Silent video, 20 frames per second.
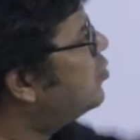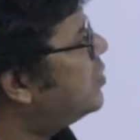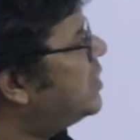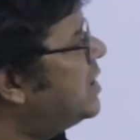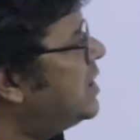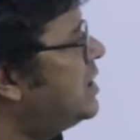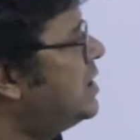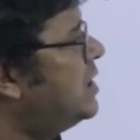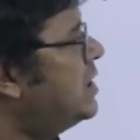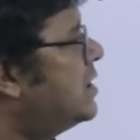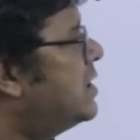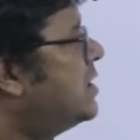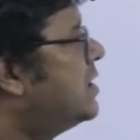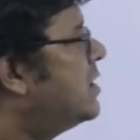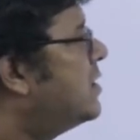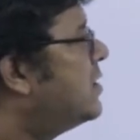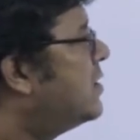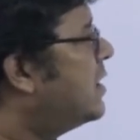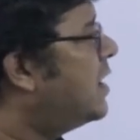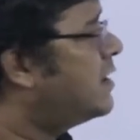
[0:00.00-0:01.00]
D,
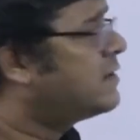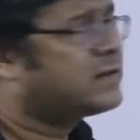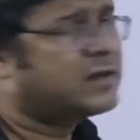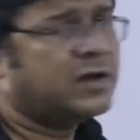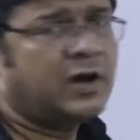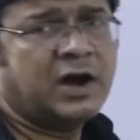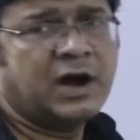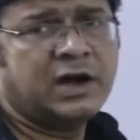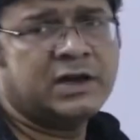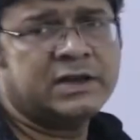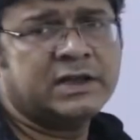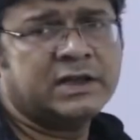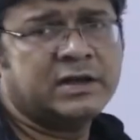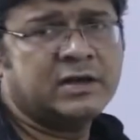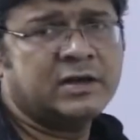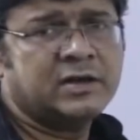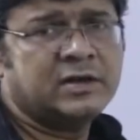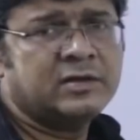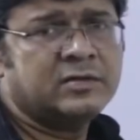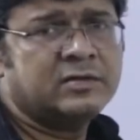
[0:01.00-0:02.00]
that's called
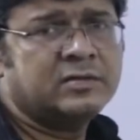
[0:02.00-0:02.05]
the